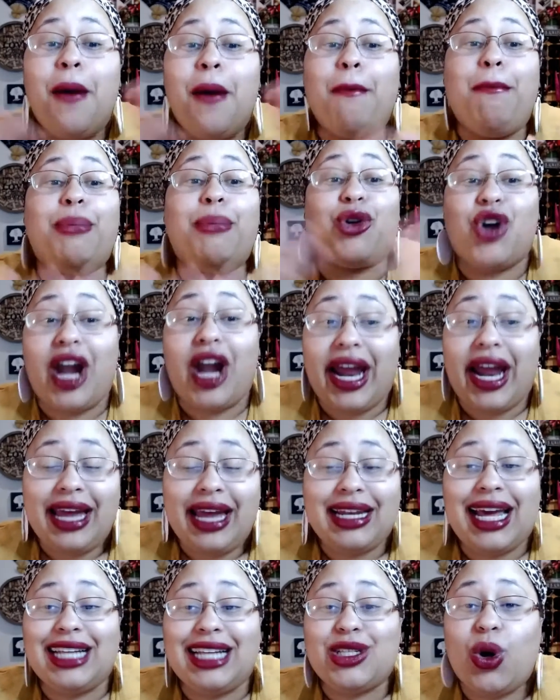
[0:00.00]
brand
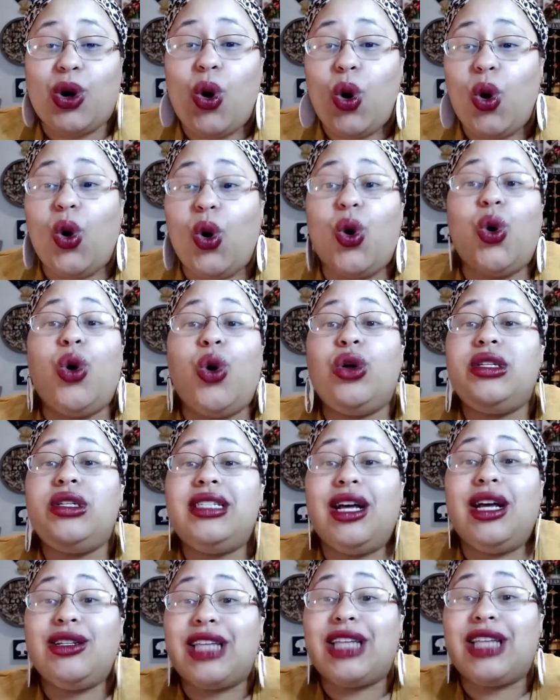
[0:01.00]
as a whole
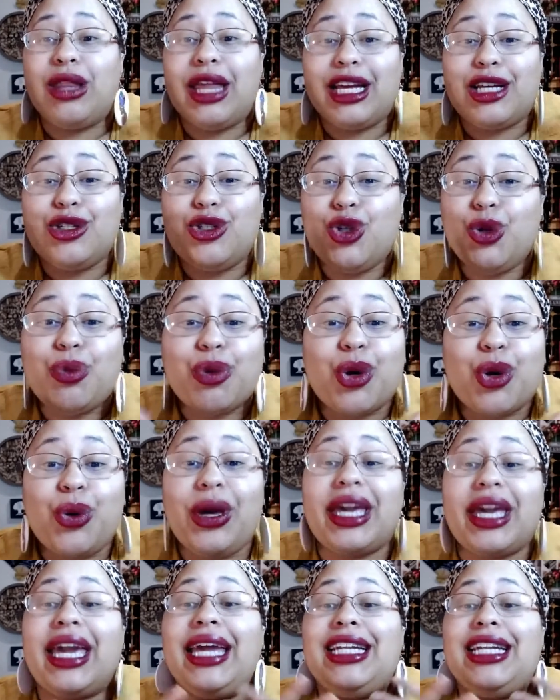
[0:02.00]
sells out like super
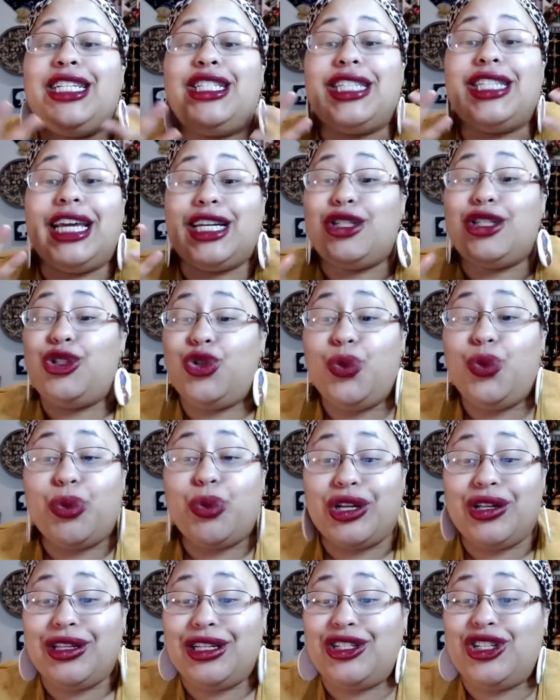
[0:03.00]
quick and it's like super
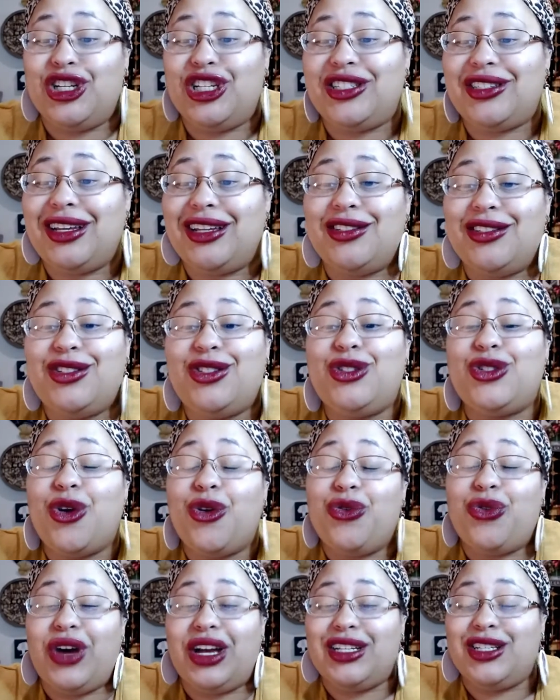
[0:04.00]
delicious and so
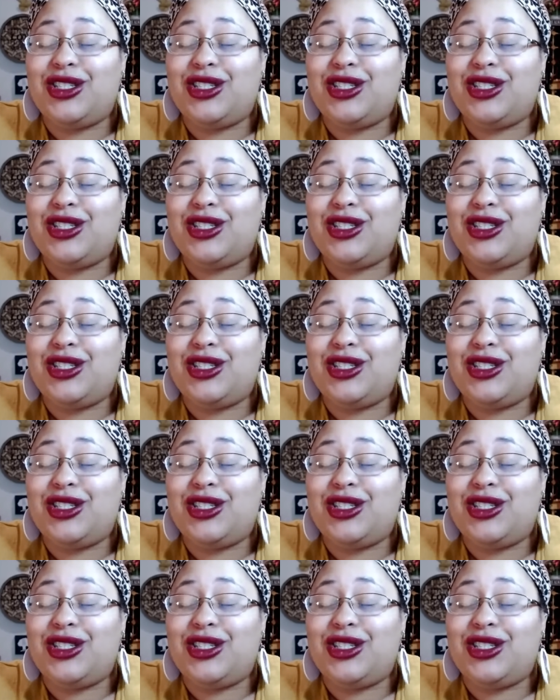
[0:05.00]
fun.